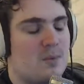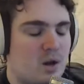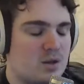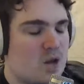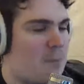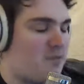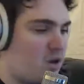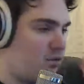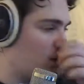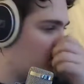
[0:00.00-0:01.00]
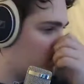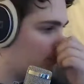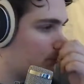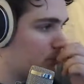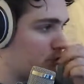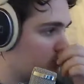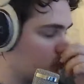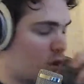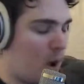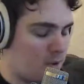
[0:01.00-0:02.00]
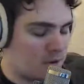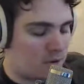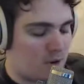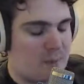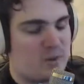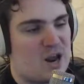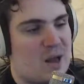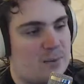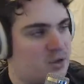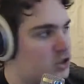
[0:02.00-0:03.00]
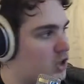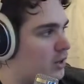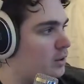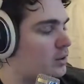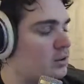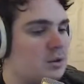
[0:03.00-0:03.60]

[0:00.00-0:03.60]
I mean, on top of all the other drama and crap that happened in China.